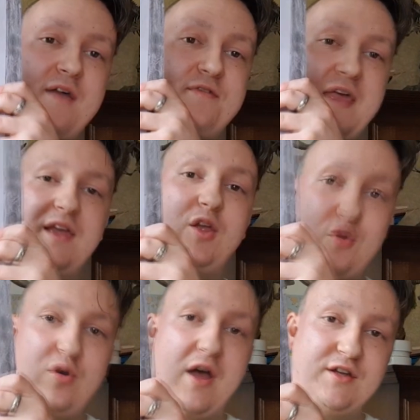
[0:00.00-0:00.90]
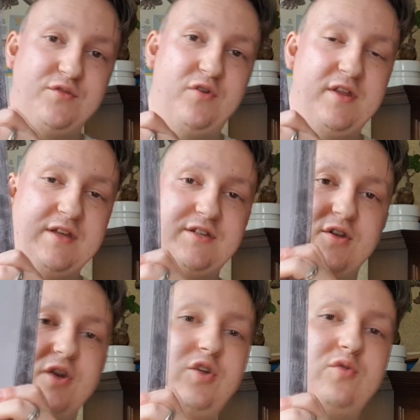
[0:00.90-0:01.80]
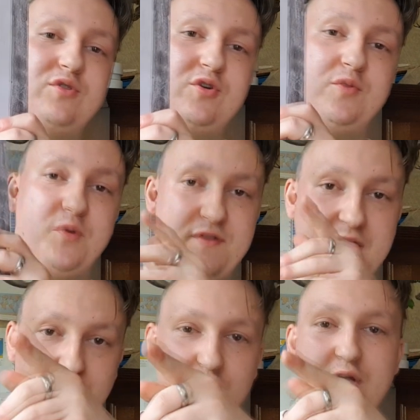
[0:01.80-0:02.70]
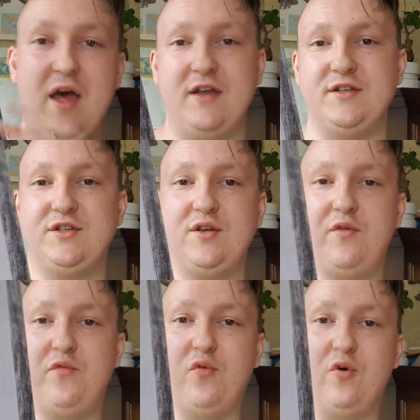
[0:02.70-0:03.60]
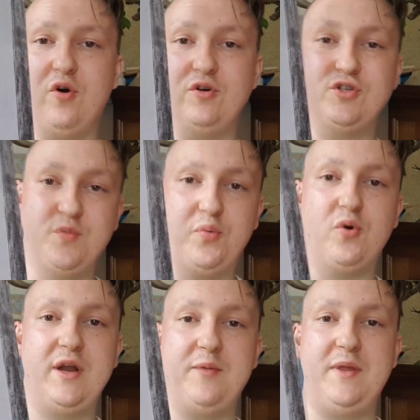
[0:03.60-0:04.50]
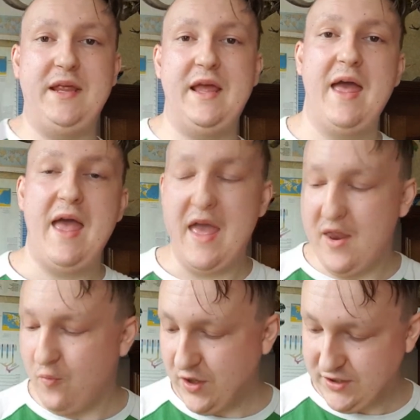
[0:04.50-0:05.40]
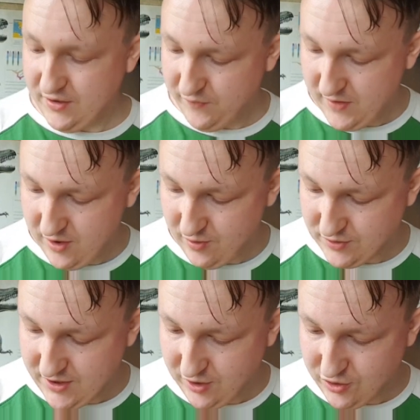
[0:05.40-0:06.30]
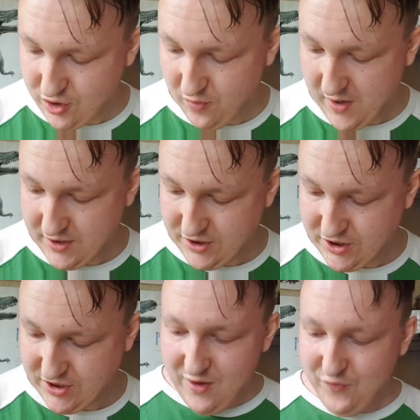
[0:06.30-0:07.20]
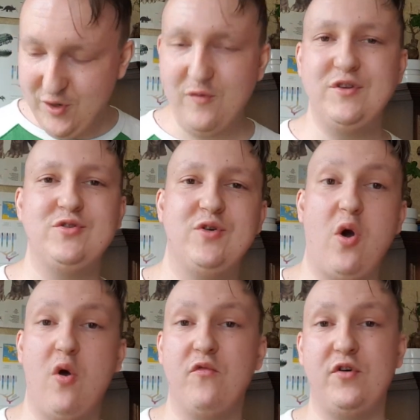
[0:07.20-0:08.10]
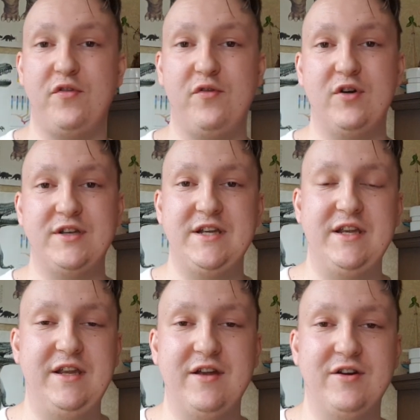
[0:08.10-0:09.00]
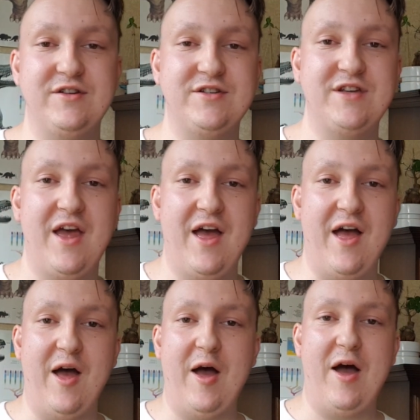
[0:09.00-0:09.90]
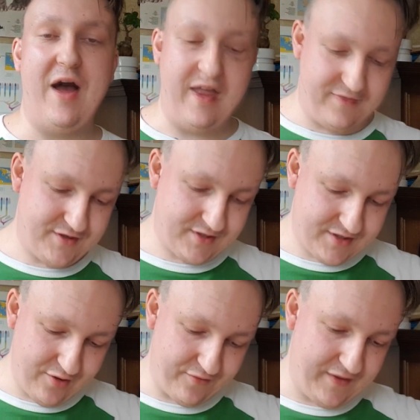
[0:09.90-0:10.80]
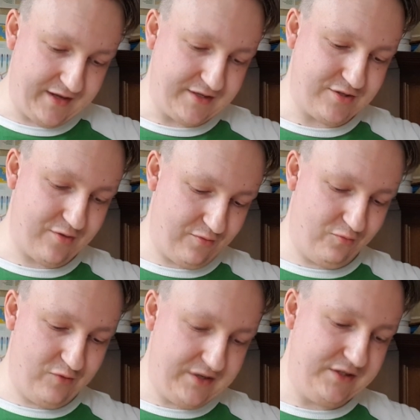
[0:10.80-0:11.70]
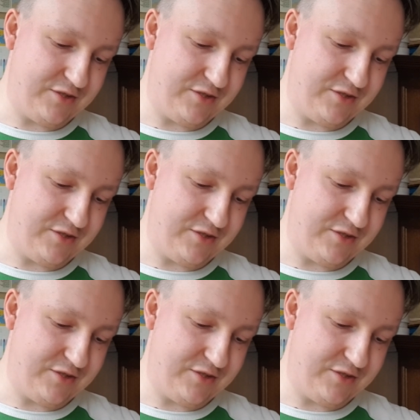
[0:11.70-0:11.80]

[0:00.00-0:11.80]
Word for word: Thank you guys for this. Not YouTube, but thank you guys for supporting me and watching the videos. Thank you so much. Even though it took over 13 years, uh, I still think it's really